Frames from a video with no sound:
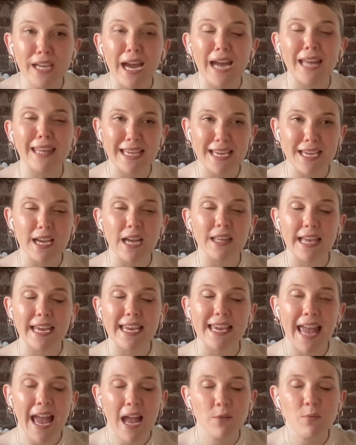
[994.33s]
I think
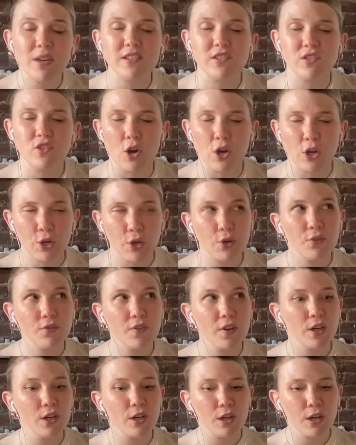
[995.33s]
like, can we start
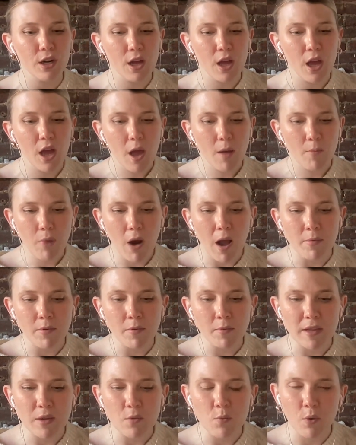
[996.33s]
over?
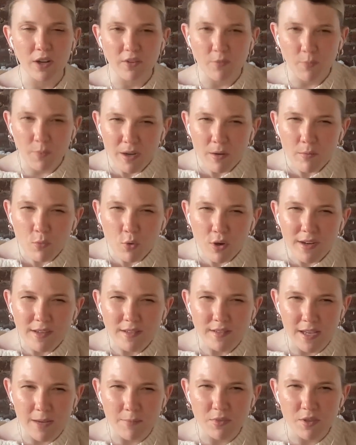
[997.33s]
Probably would have been a more
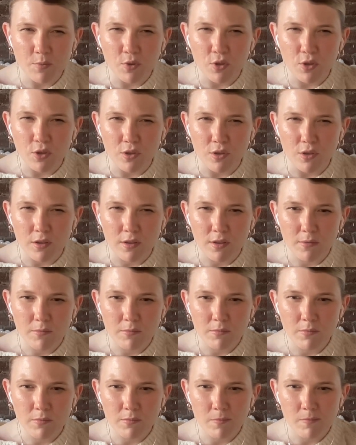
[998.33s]
acceptable
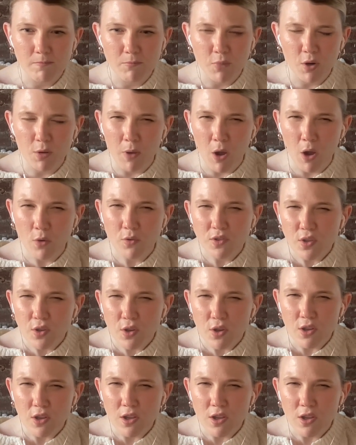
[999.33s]
proposal.